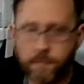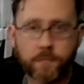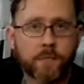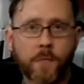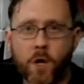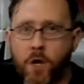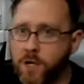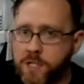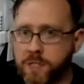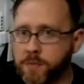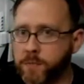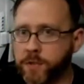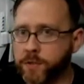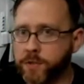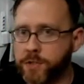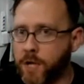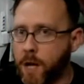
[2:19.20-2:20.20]
Awesome
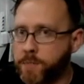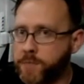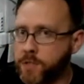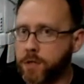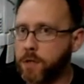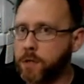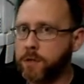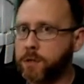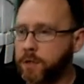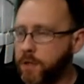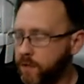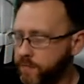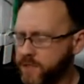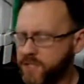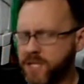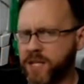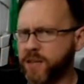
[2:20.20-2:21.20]
little chop saw. Love
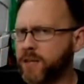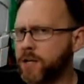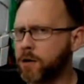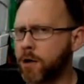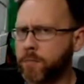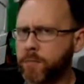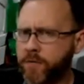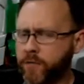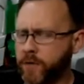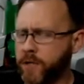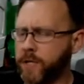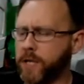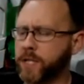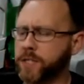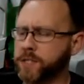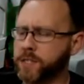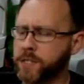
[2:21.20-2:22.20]
this thing. I think Harbor Freight
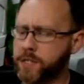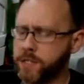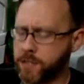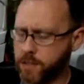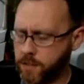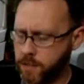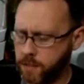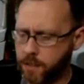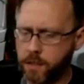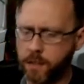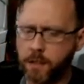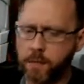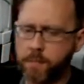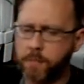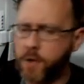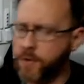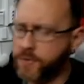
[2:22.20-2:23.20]
has these.
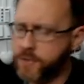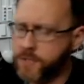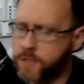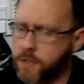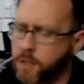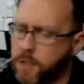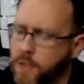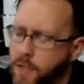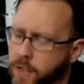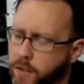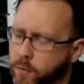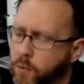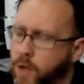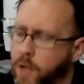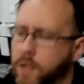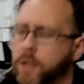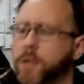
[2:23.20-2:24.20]
Bought this online a
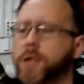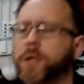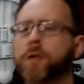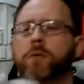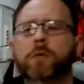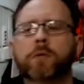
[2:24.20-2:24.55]
while ago.